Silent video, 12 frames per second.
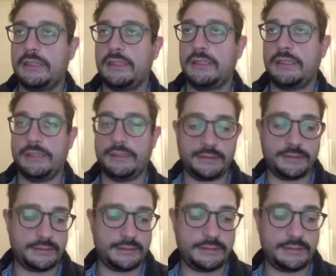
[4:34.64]
There you go.
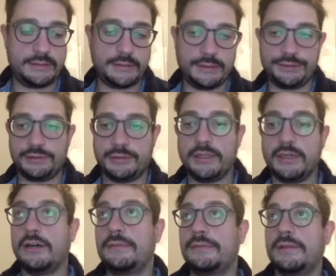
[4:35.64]
The joy of
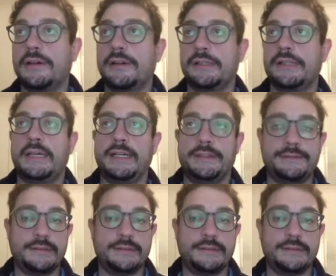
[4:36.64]
going live.